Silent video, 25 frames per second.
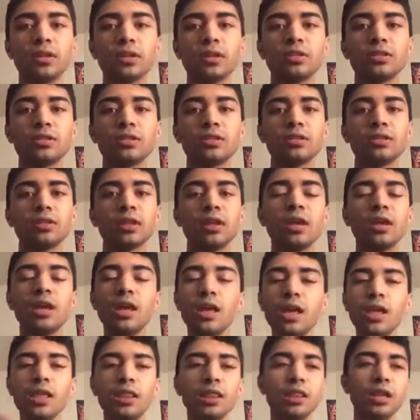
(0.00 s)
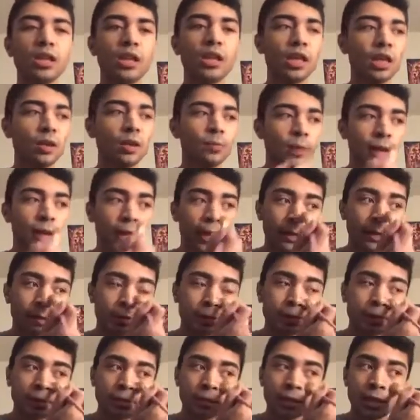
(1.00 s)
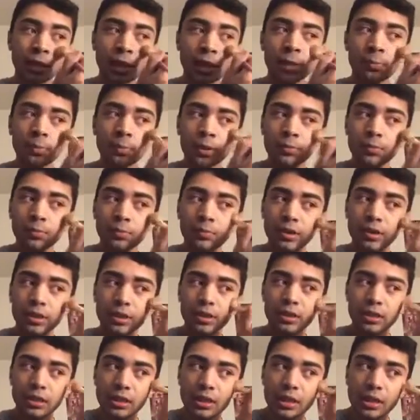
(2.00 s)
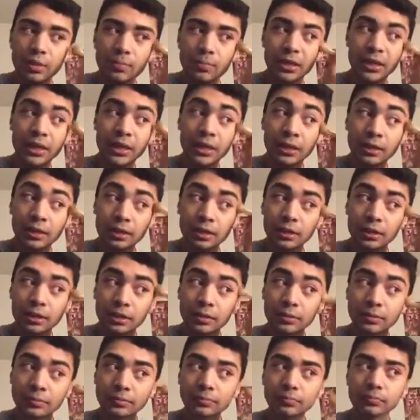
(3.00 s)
That's just a name I just came up with immediately.